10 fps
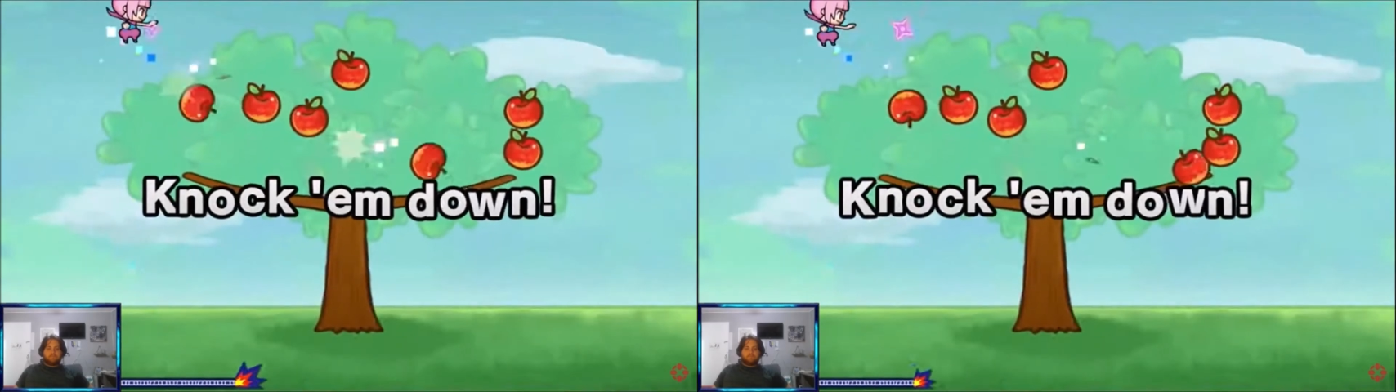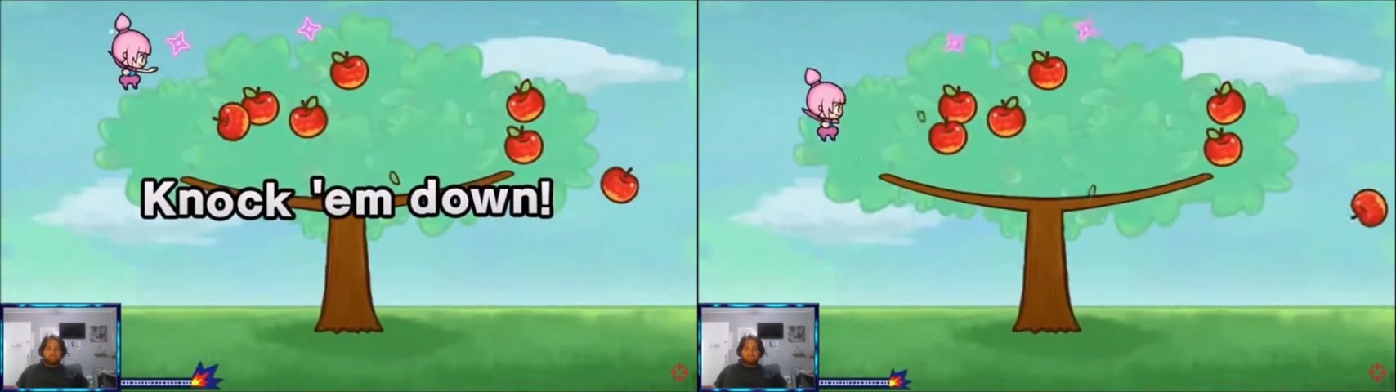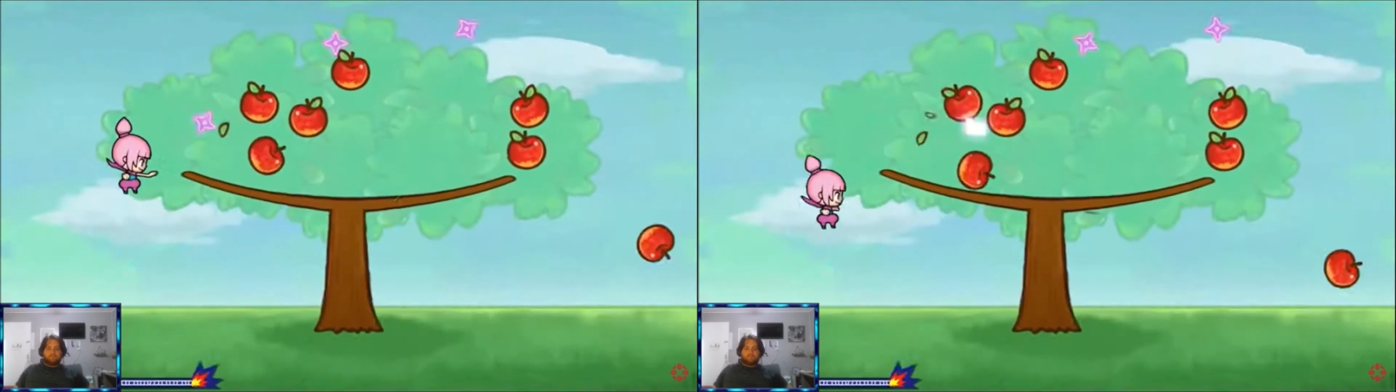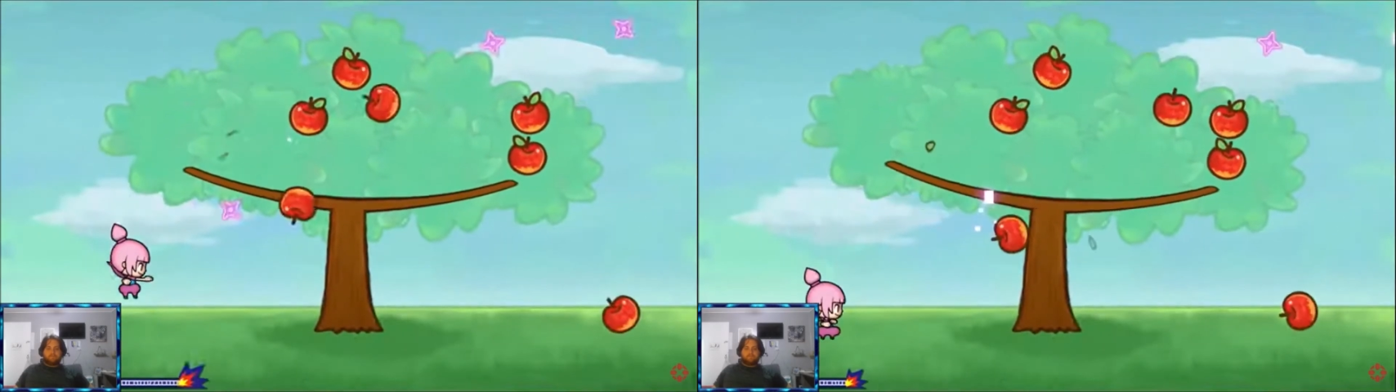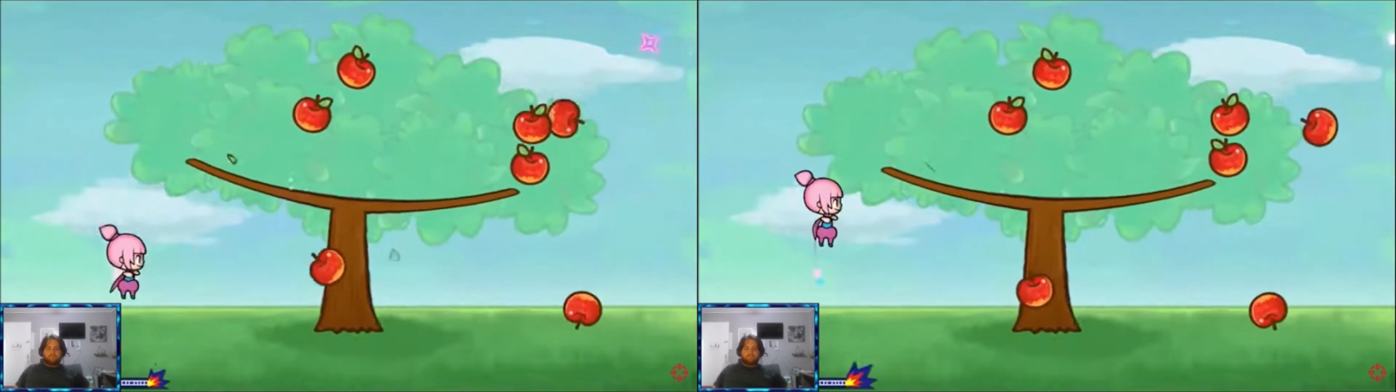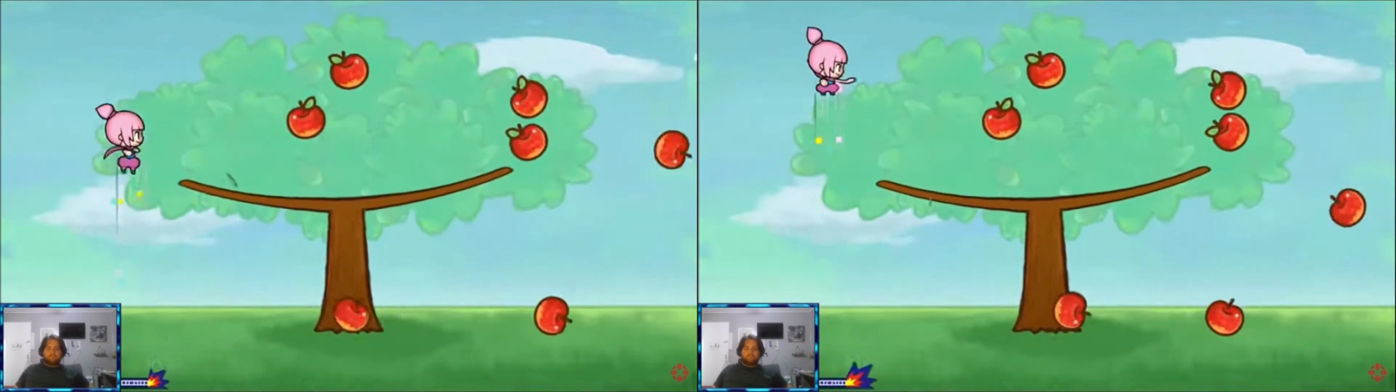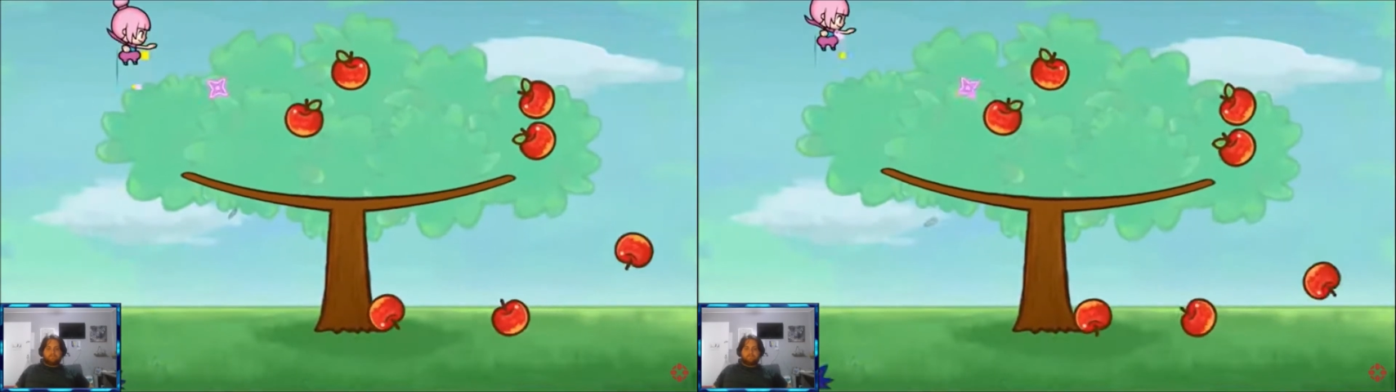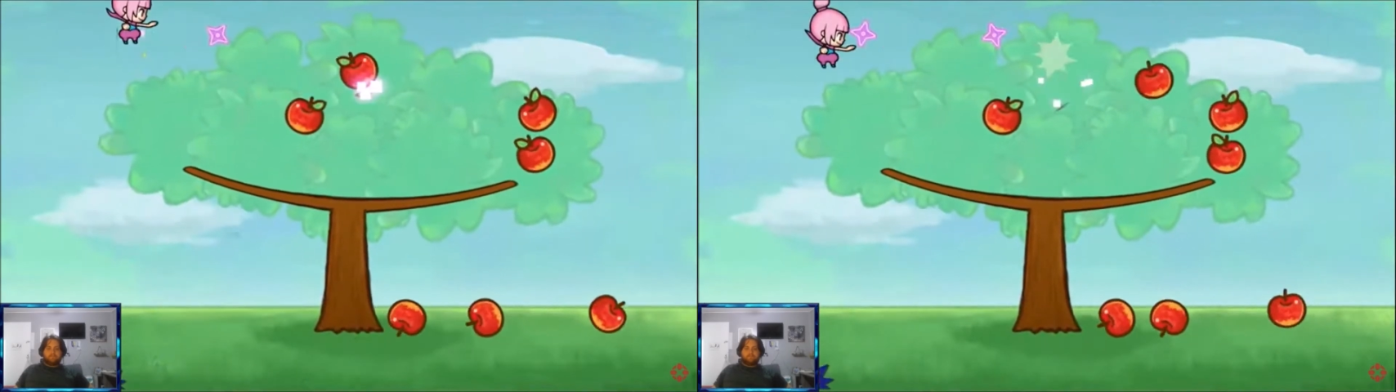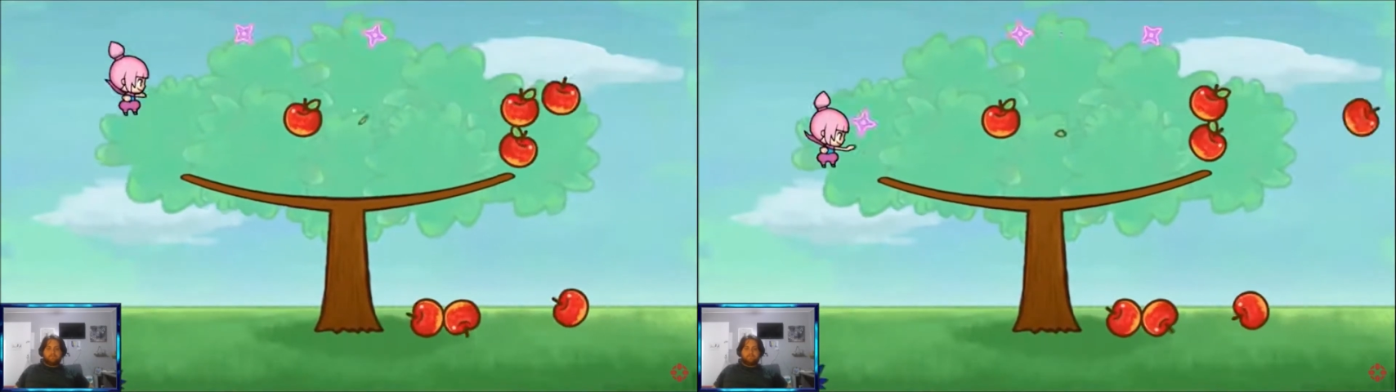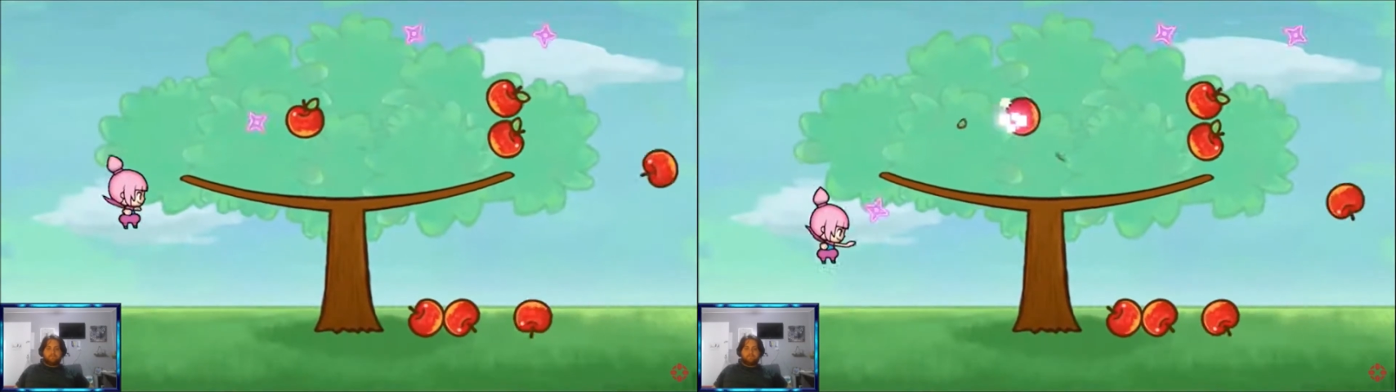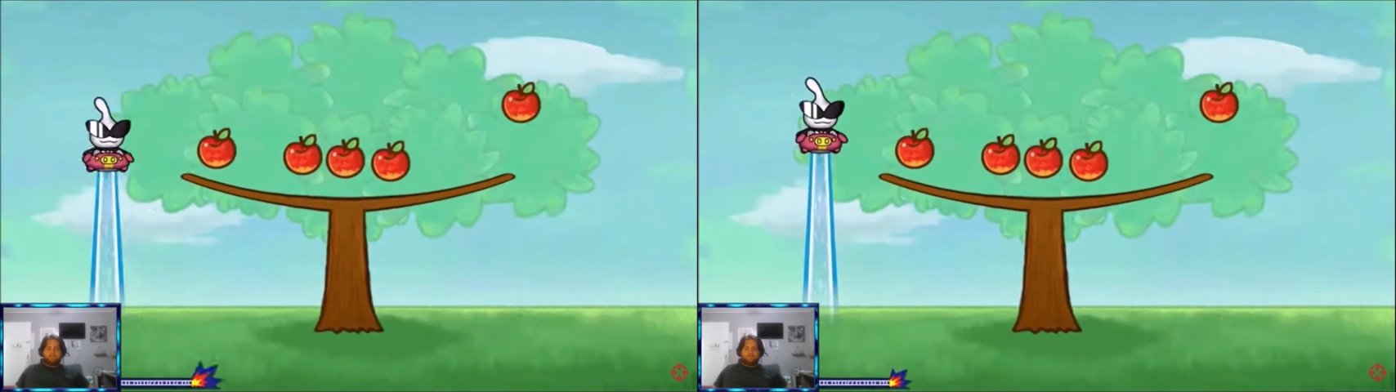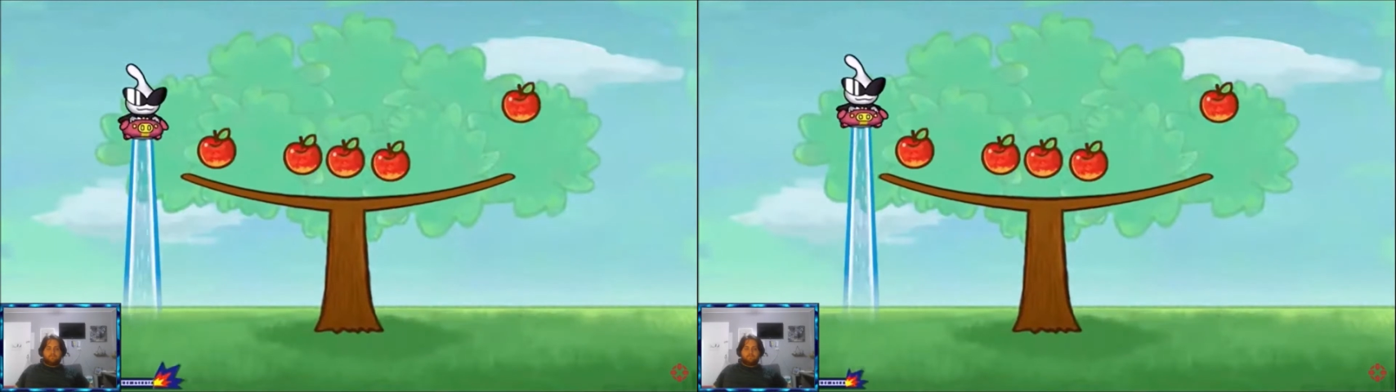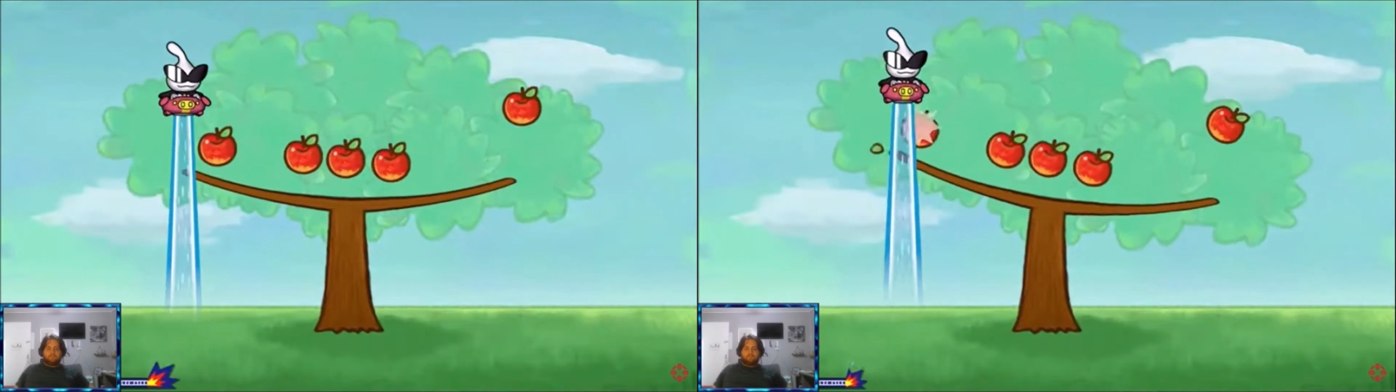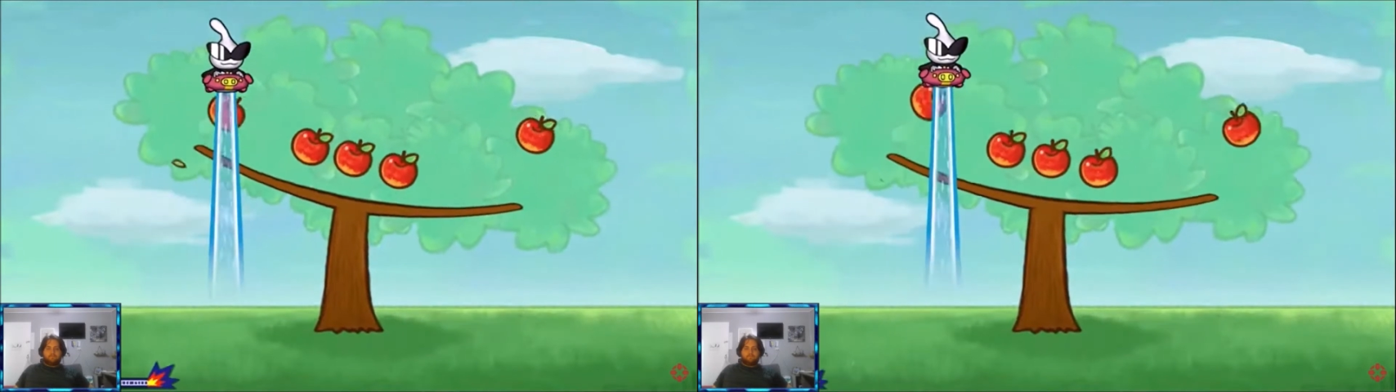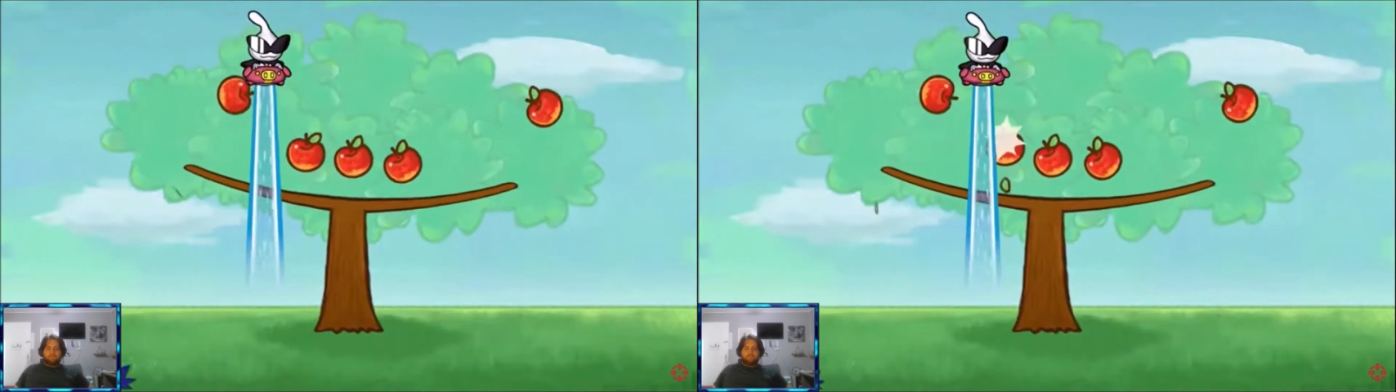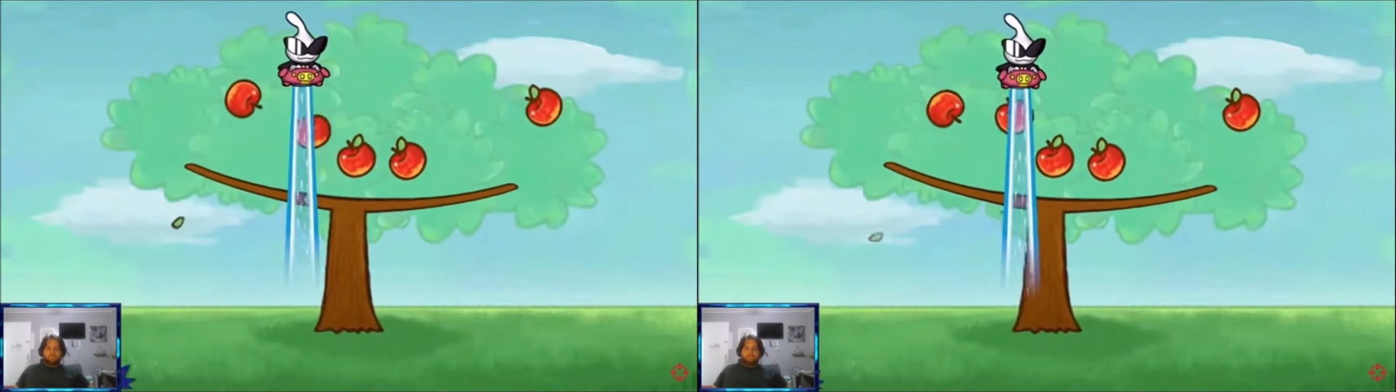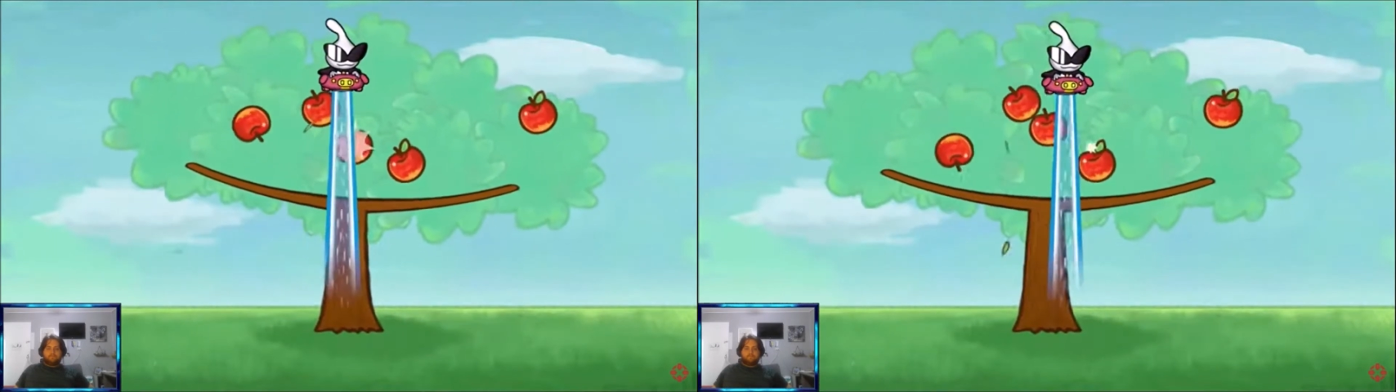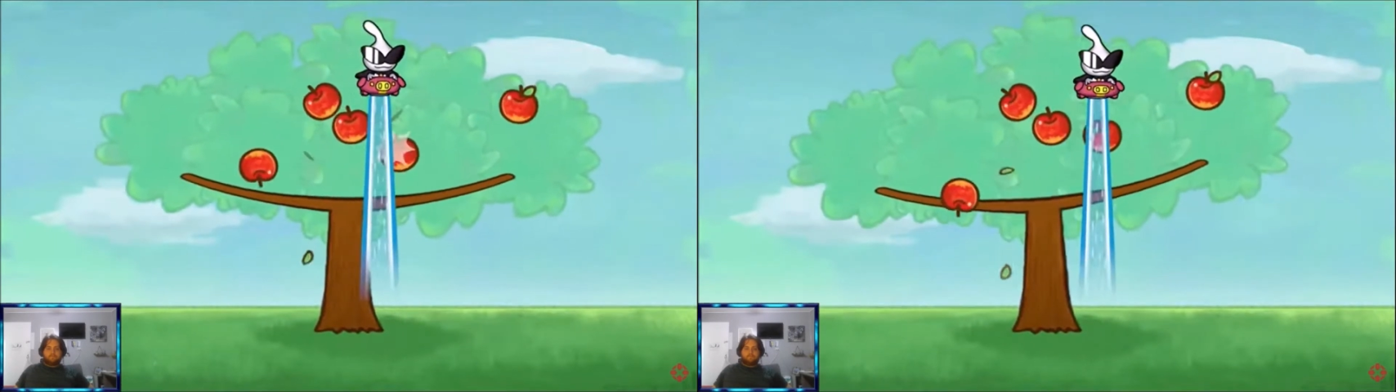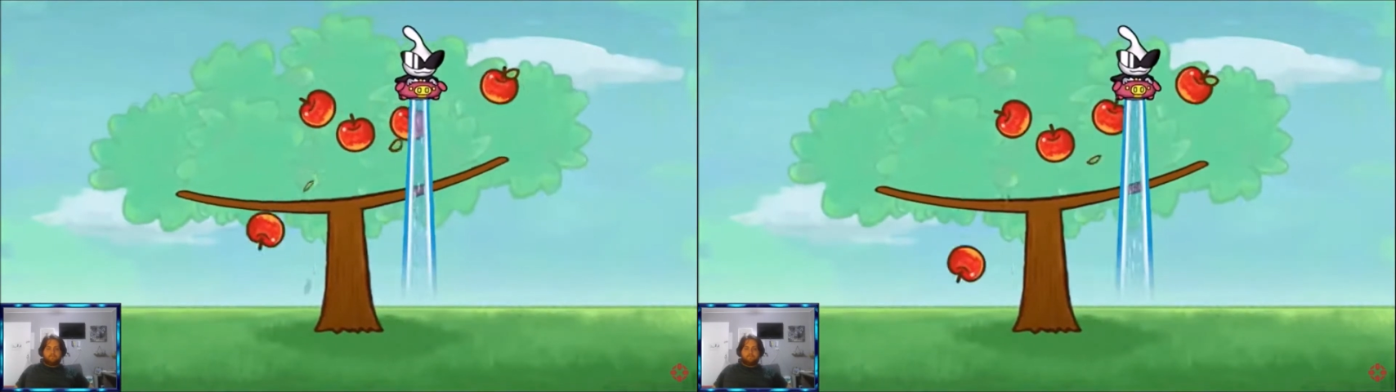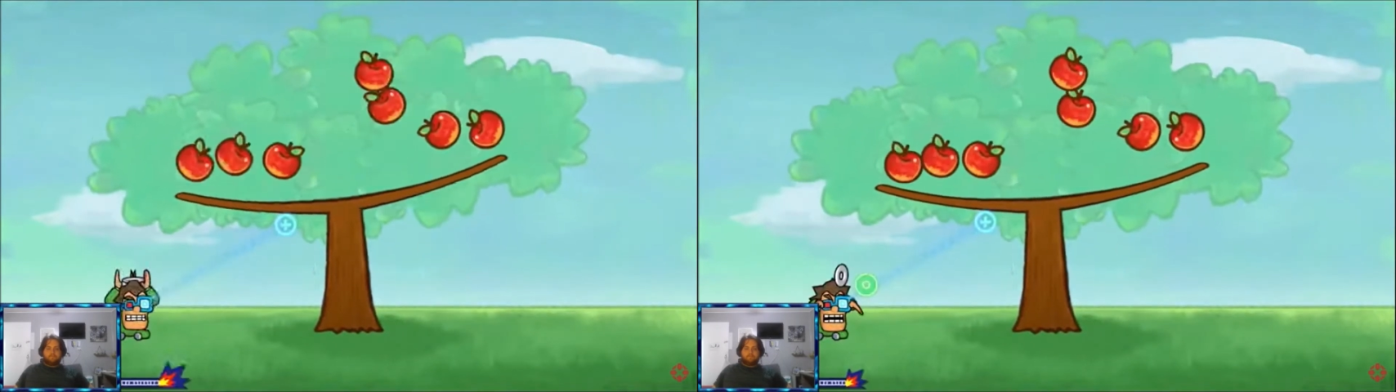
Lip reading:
[unreadable: no face in view]